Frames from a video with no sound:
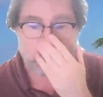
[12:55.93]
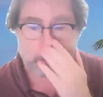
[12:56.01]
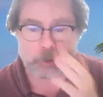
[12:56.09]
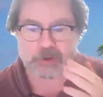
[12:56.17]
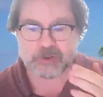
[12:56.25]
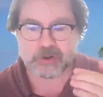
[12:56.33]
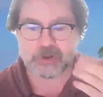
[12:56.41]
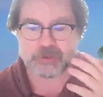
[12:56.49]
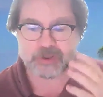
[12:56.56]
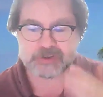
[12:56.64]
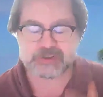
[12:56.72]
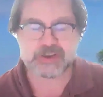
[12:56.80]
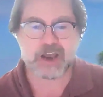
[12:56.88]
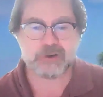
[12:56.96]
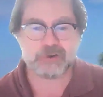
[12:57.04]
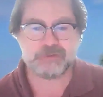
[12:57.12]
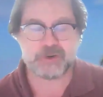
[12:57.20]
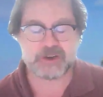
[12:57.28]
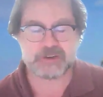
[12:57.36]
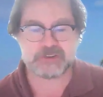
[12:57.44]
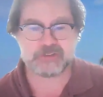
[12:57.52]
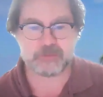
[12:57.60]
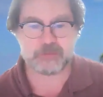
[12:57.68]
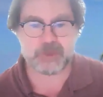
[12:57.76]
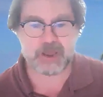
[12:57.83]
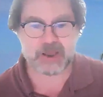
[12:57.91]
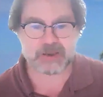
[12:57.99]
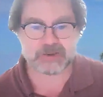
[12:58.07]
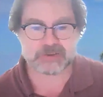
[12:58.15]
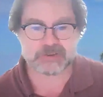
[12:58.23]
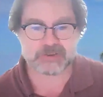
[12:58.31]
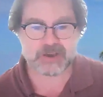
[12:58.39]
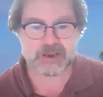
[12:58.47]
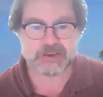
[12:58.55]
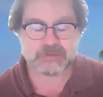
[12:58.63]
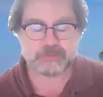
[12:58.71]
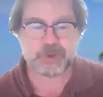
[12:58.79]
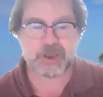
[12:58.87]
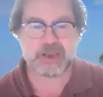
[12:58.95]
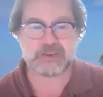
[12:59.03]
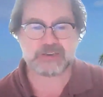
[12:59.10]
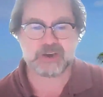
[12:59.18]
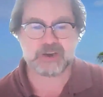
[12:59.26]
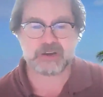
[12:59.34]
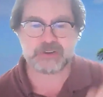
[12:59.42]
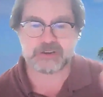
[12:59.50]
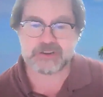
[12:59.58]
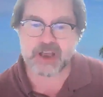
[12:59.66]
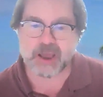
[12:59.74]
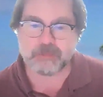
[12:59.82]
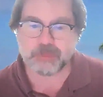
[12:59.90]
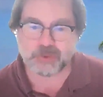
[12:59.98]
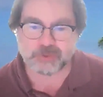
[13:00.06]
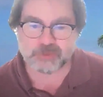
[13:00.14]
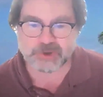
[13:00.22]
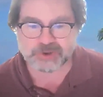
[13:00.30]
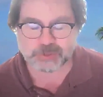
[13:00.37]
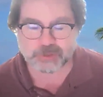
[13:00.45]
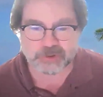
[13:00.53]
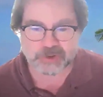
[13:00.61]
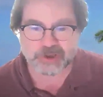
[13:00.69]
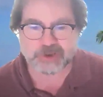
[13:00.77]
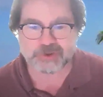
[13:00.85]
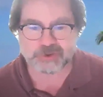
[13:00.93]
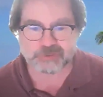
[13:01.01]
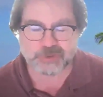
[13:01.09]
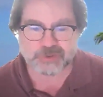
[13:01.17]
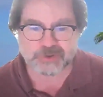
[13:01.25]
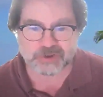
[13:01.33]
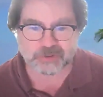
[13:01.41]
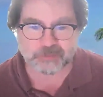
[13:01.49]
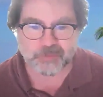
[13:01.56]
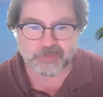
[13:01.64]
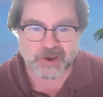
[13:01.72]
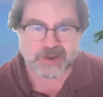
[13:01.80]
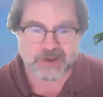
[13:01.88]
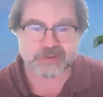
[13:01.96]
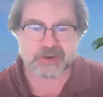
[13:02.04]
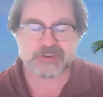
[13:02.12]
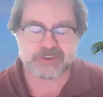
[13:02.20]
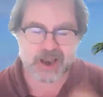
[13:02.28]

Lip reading: The sacrifice of the Mass is based on the temple ritual in Jerusalem. The